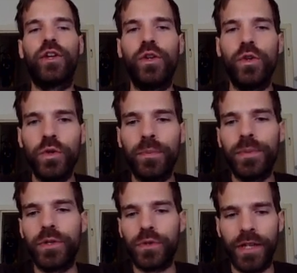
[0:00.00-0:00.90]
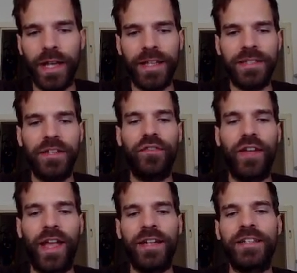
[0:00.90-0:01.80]
loop creative
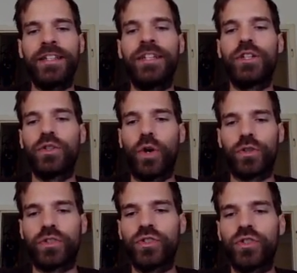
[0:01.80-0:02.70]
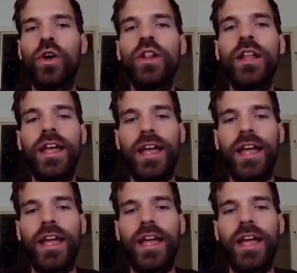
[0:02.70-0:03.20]
andy.sol